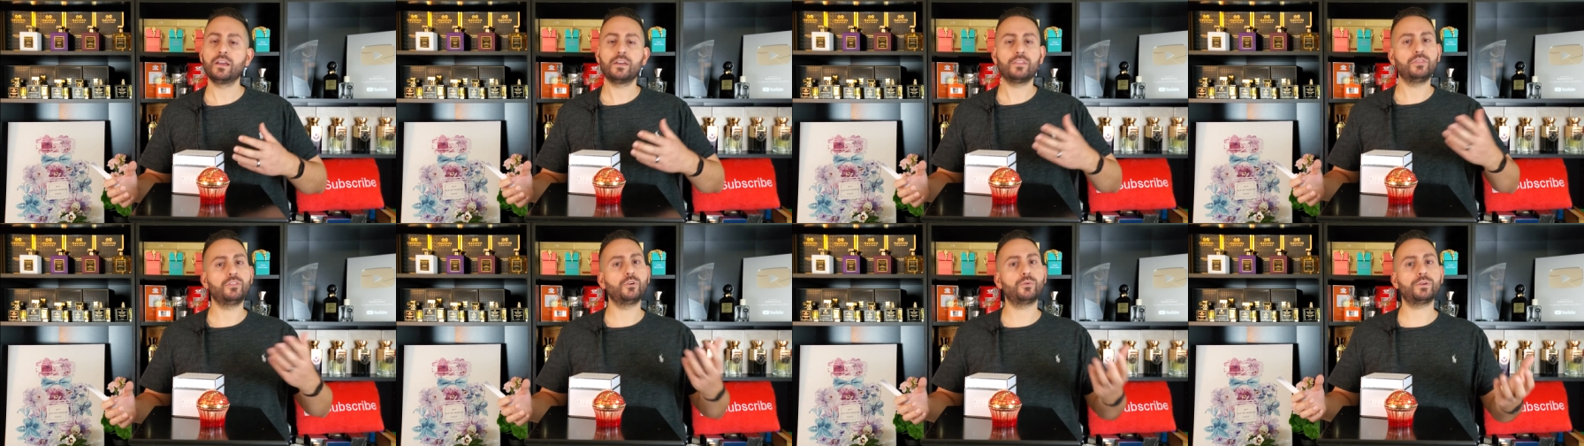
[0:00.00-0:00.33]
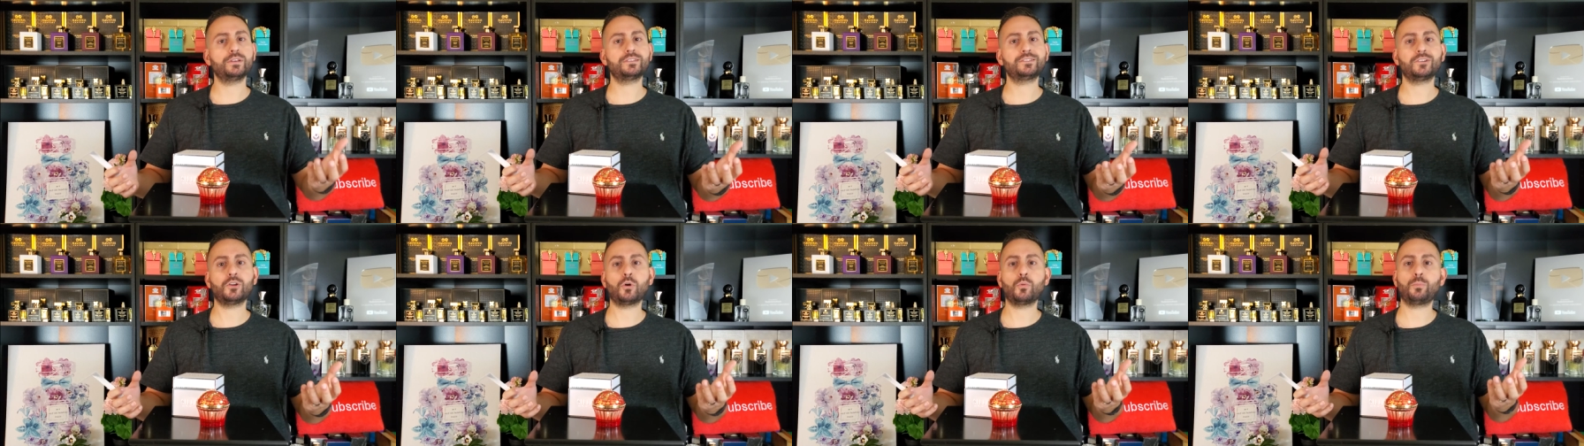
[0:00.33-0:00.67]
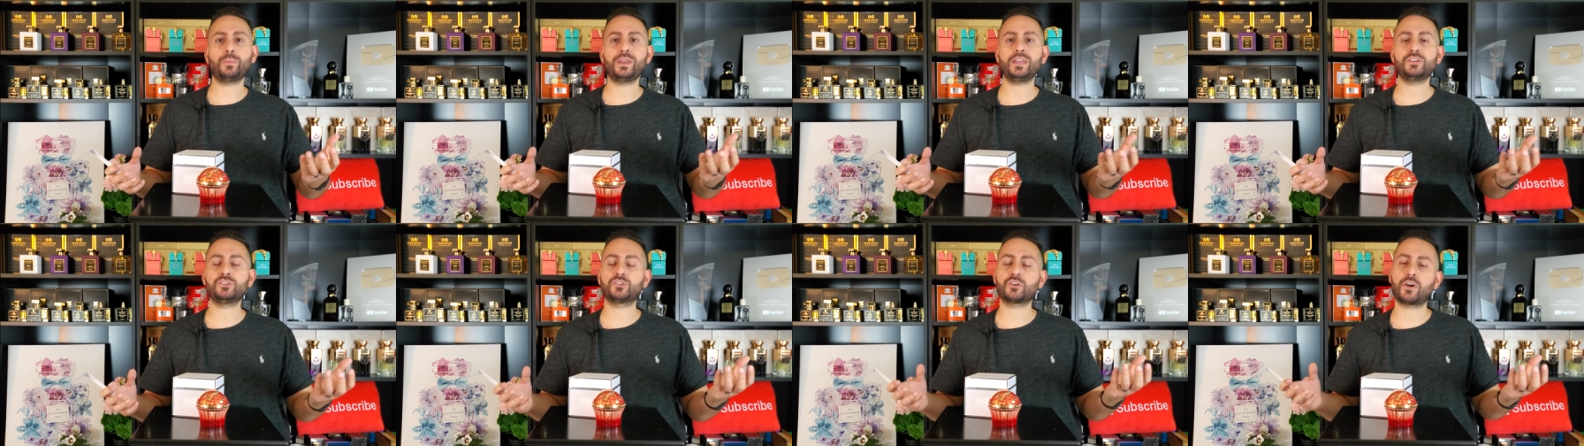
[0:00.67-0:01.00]
There is no
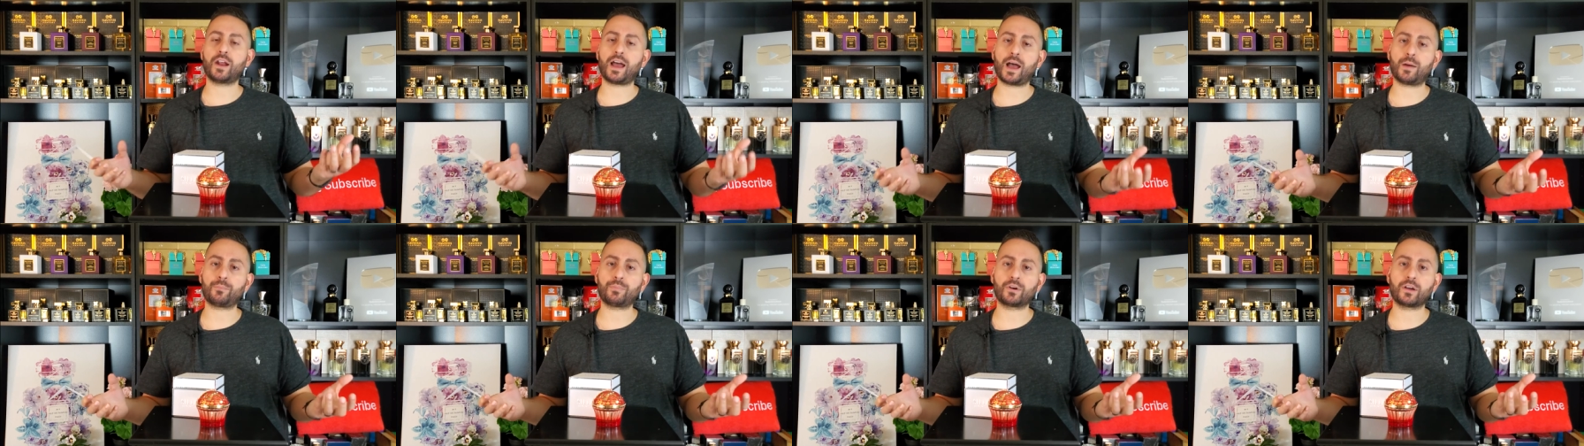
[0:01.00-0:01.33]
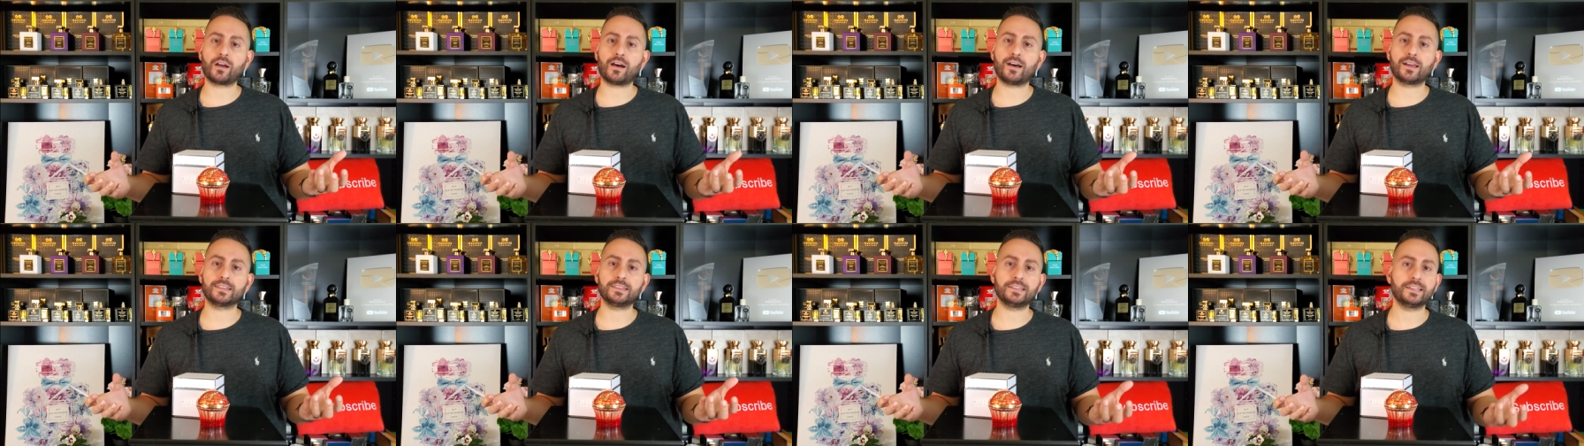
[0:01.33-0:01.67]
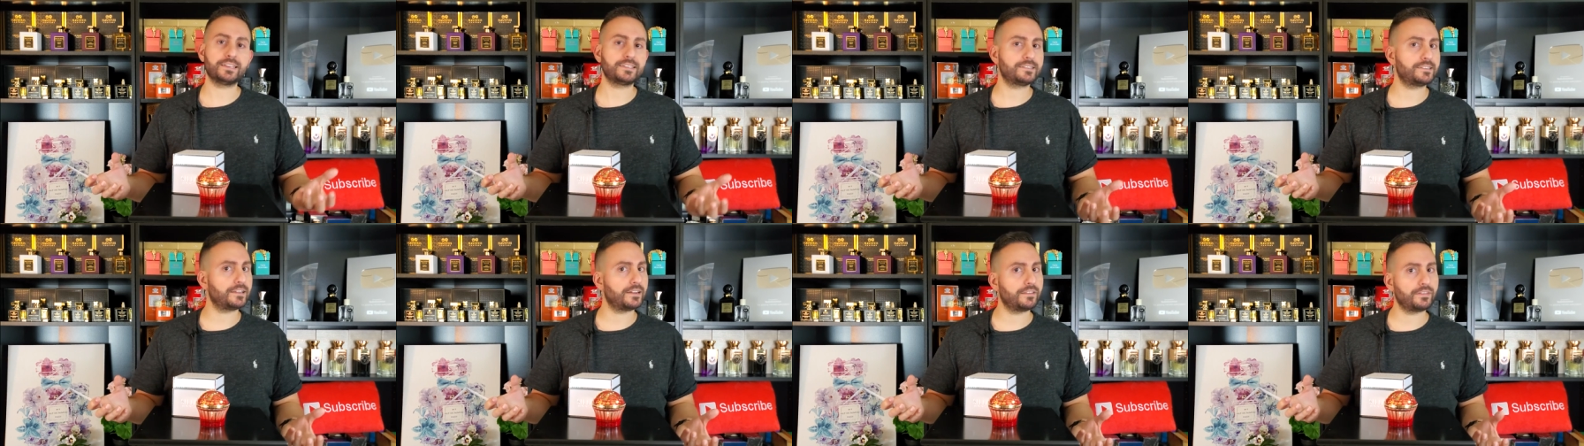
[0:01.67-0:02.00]
peach or apricot
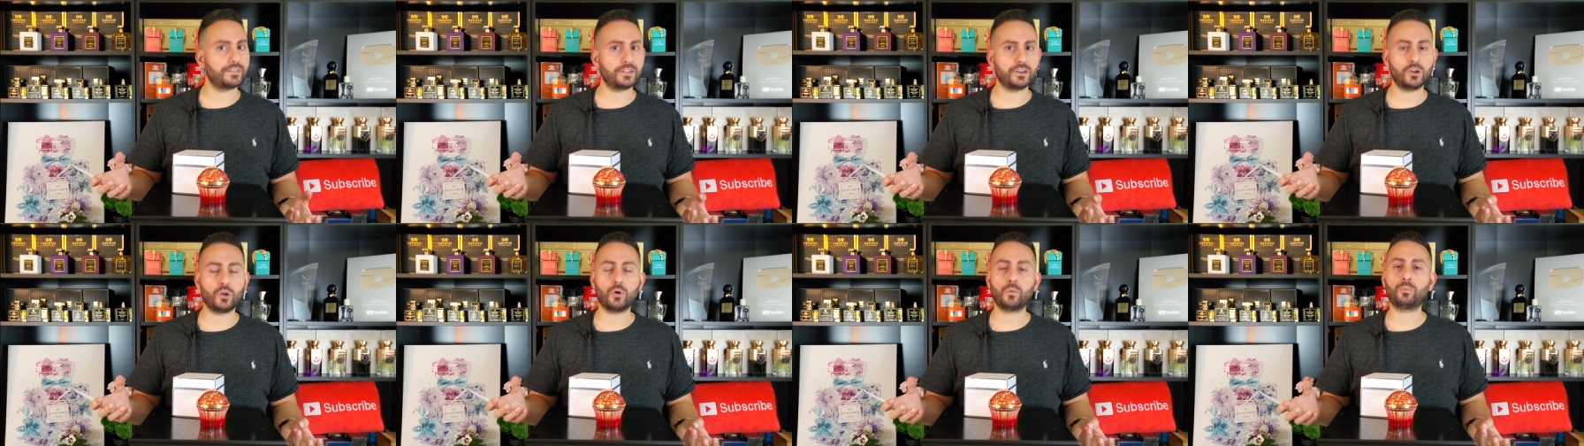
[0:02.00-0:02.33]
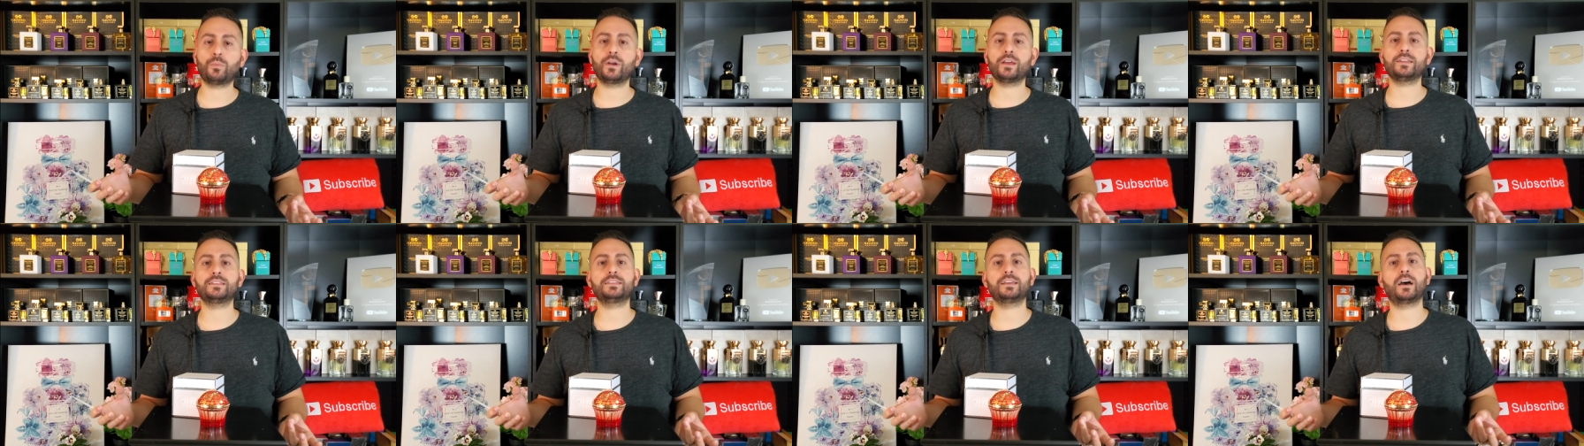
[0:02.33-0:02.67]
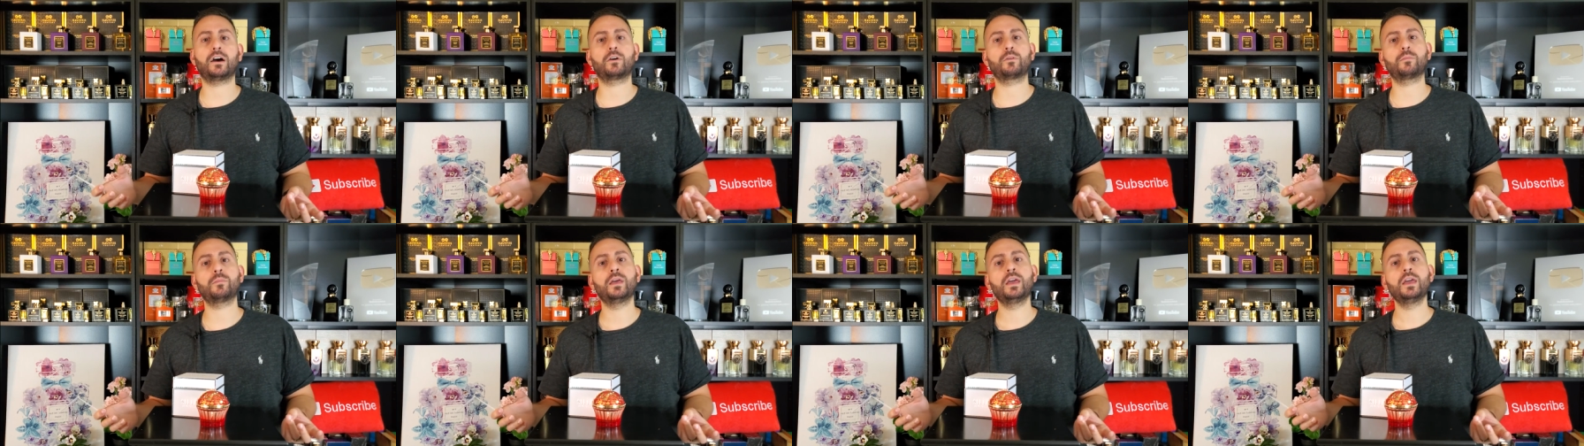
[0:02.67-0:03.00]
listed in the note
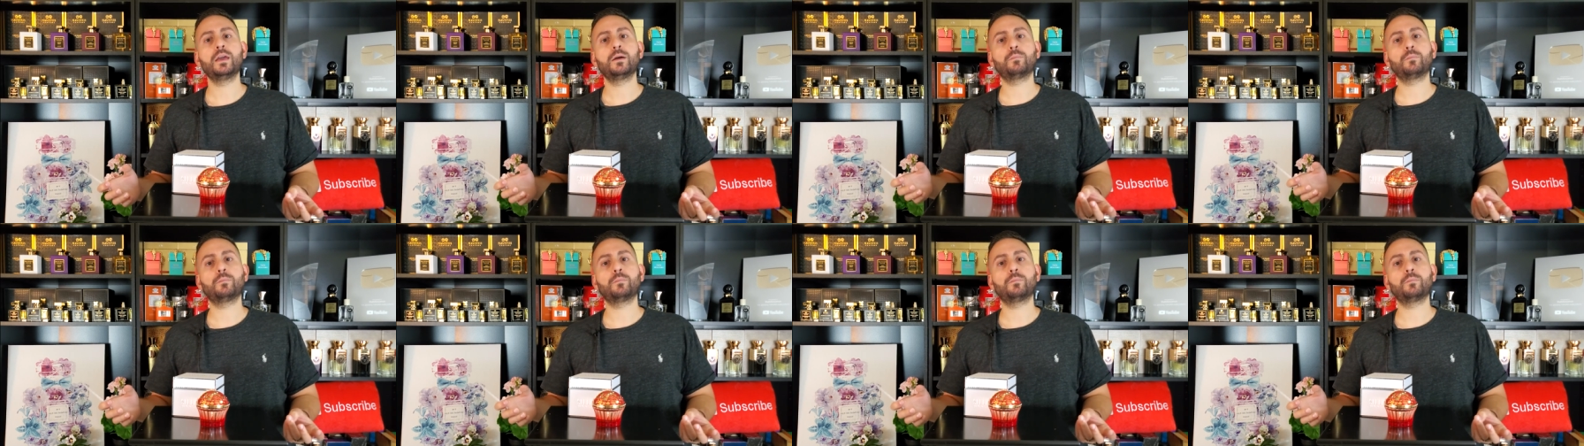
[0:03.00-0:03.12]
breakdown,